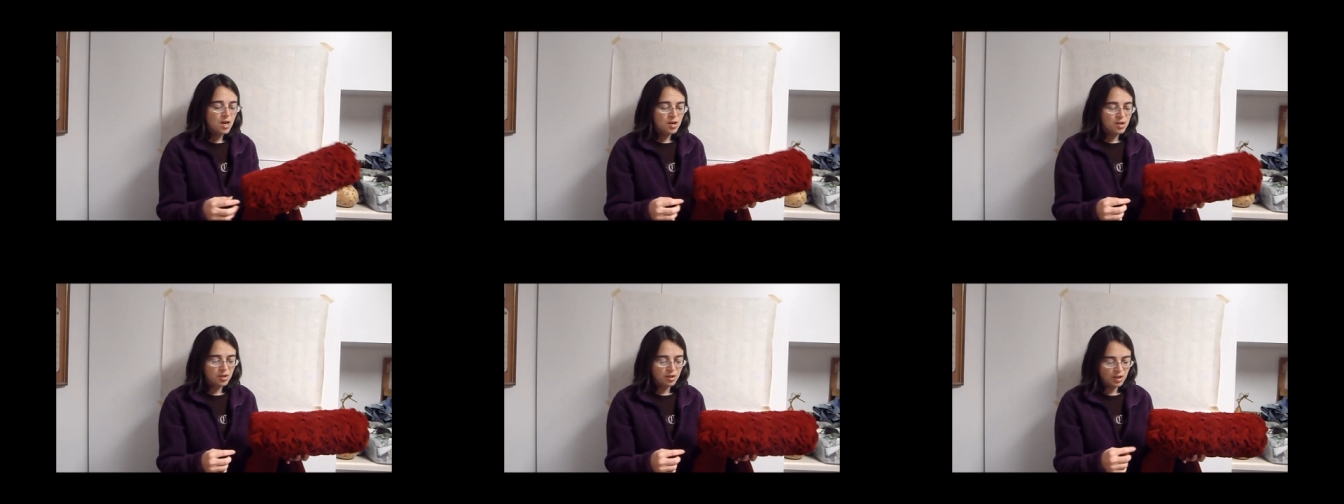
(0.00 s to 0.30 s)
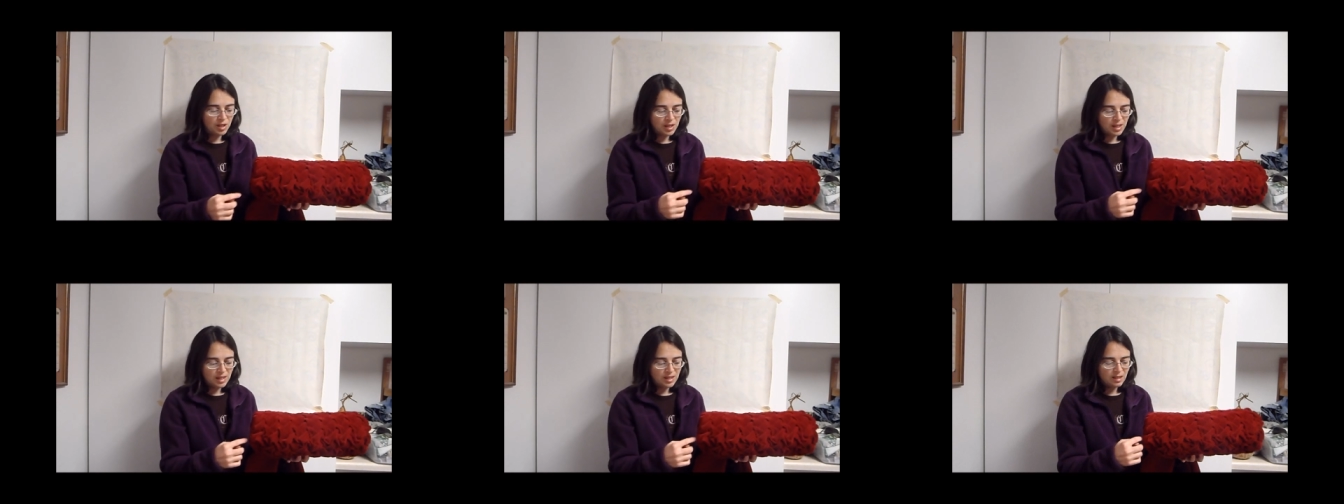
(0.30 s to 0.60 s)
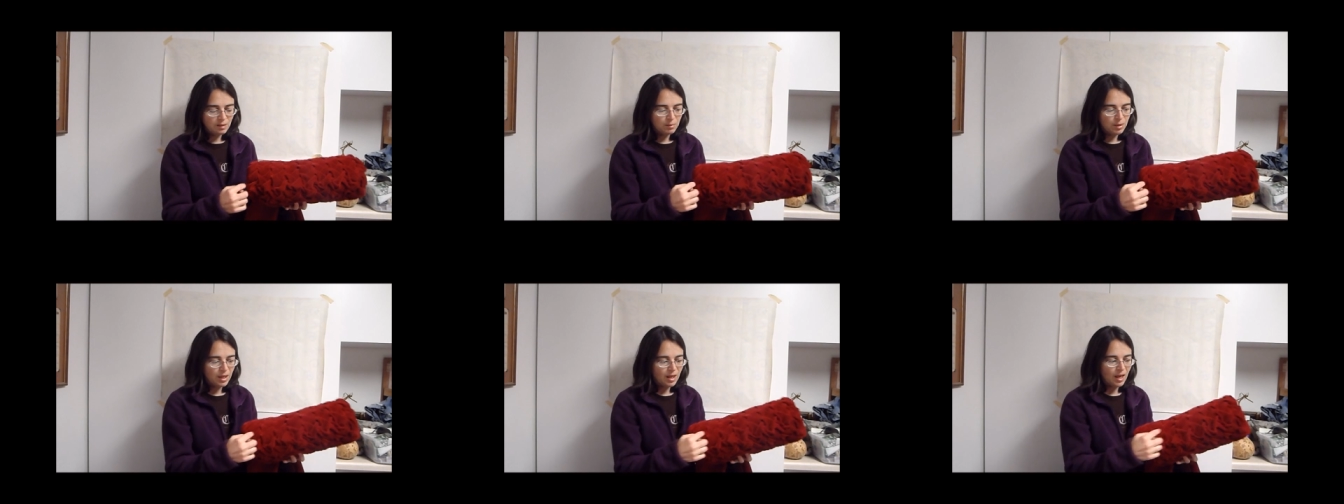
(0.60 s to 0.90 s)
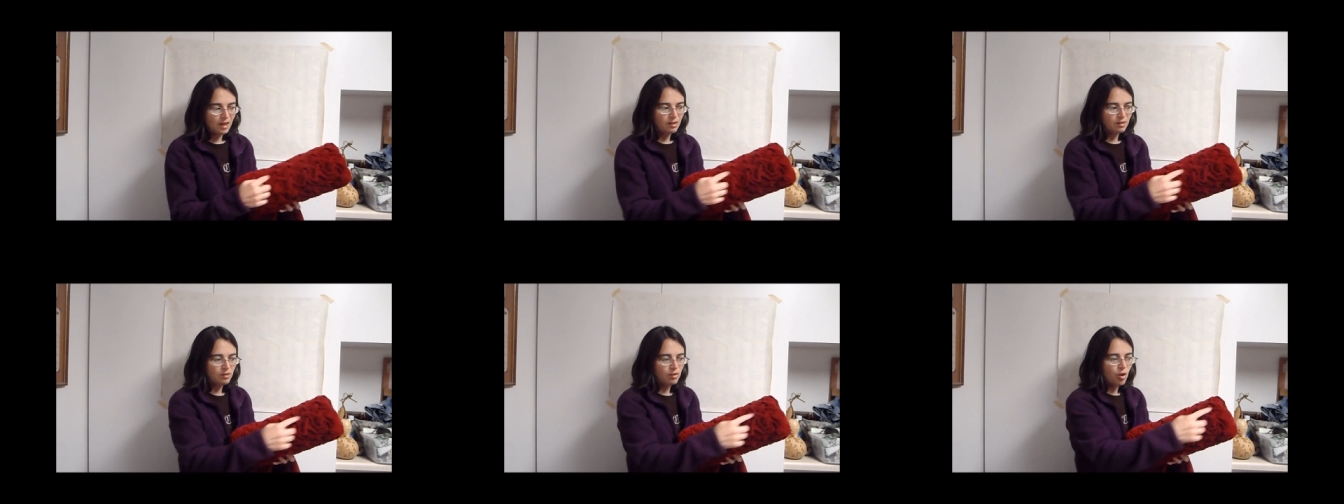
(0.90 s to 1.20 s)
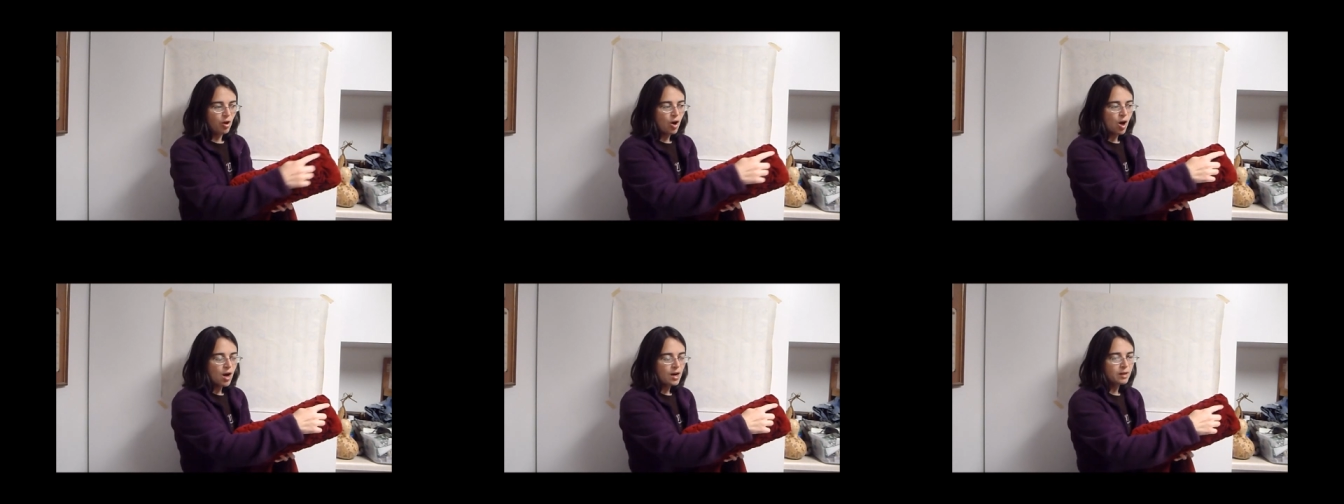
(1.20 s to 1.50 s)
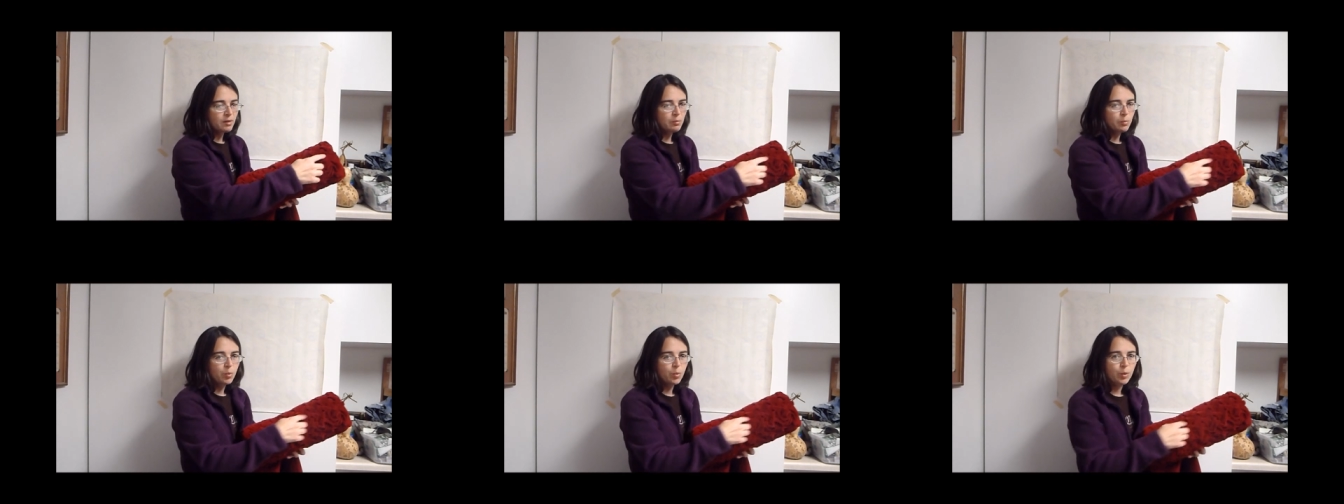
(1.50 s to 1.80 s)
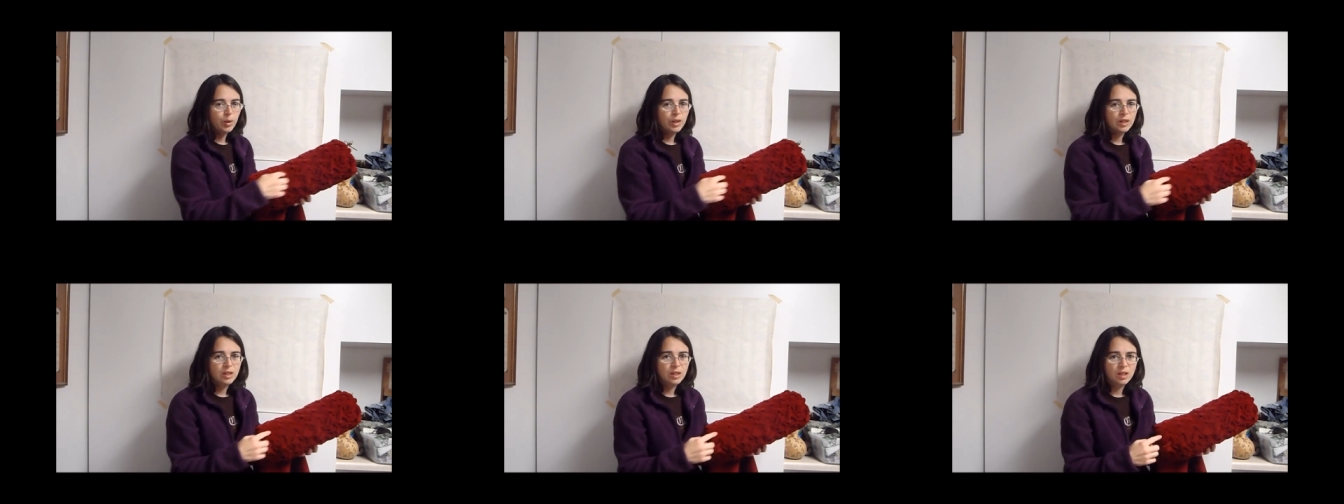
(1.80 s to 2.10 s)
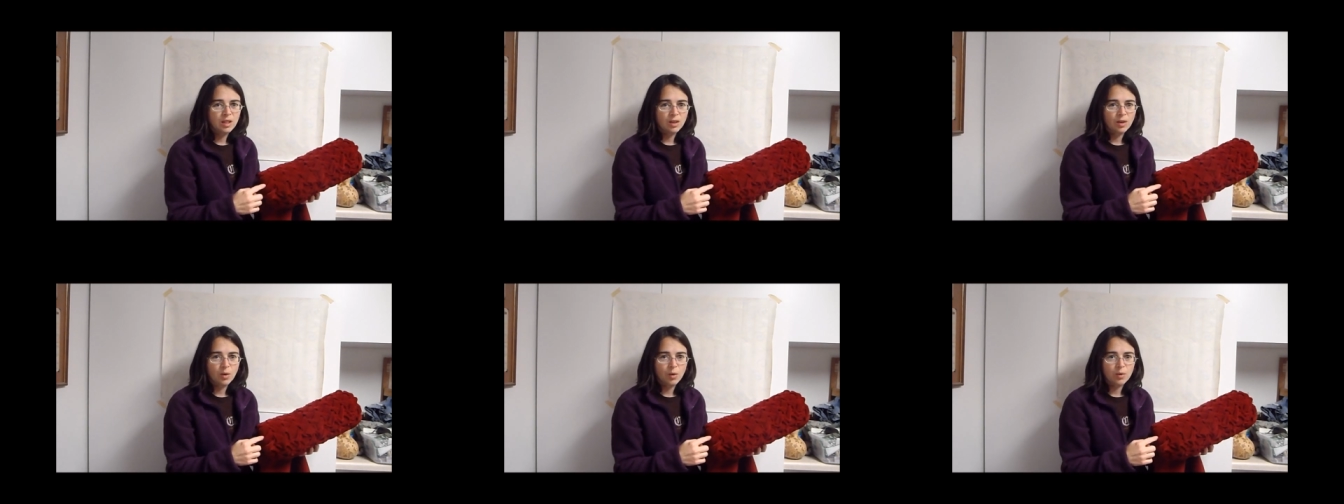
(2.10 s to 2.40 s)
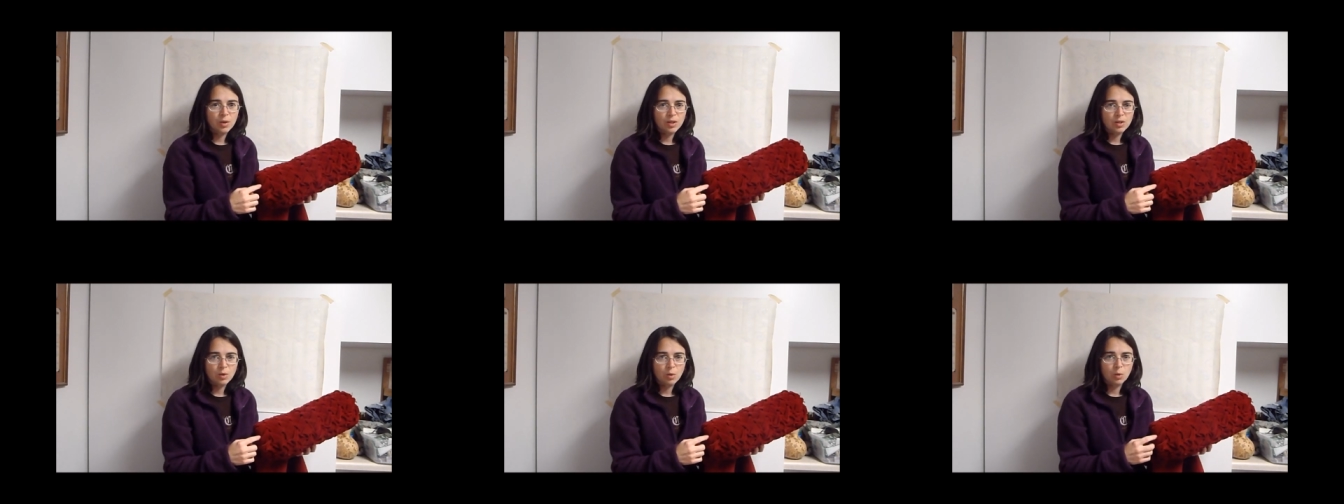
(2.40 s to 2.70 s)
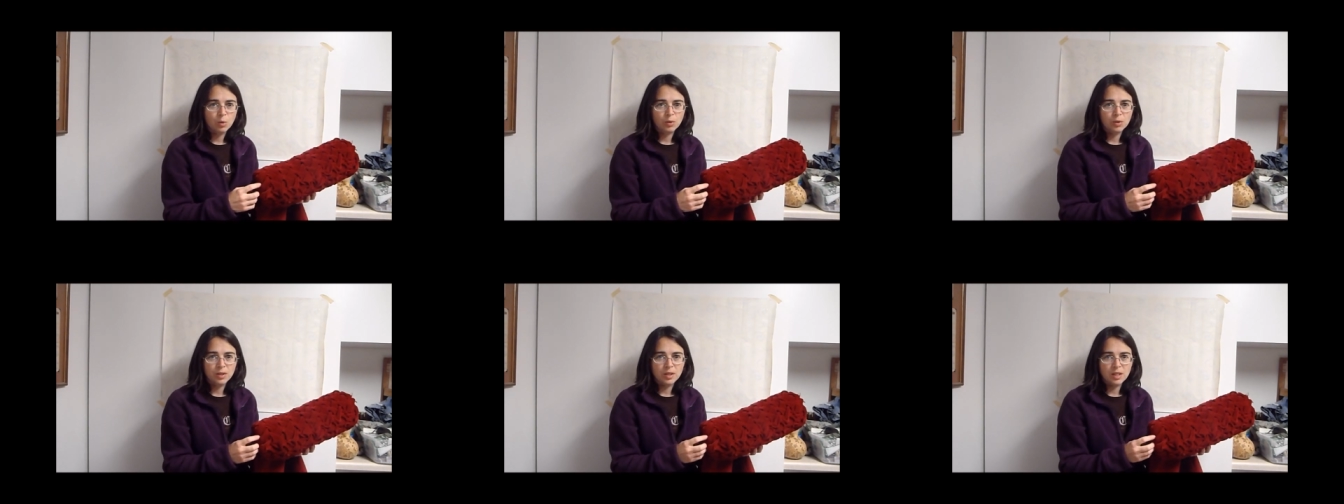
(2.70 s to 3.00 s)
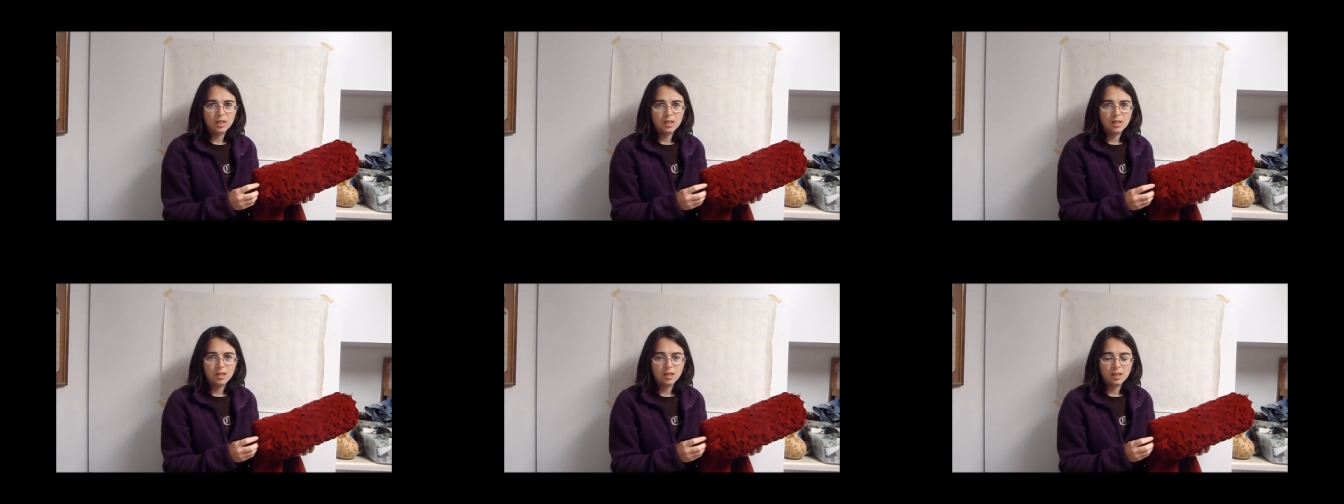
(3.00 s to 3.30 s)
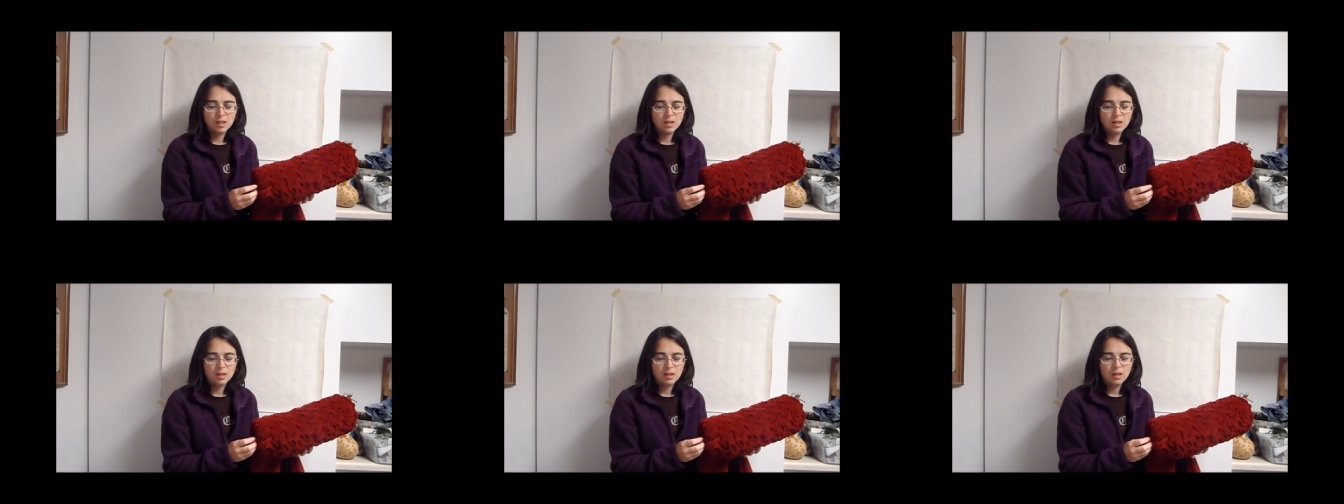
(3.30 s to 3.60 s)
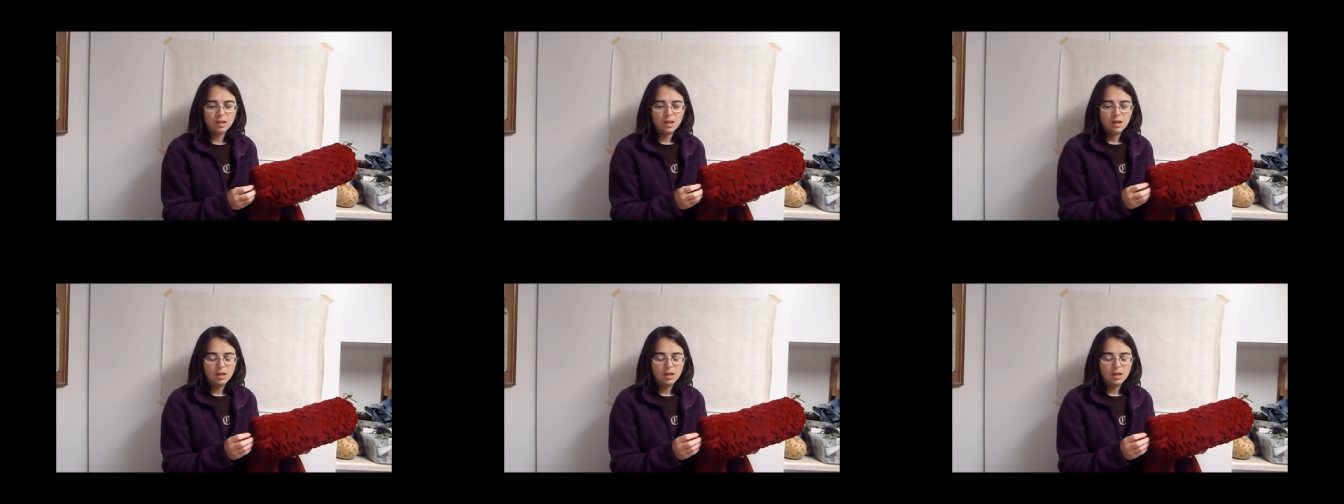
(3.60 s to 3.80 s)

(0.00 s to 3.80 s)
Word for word: You're going to need something kind of long and pointy to go this whole distance.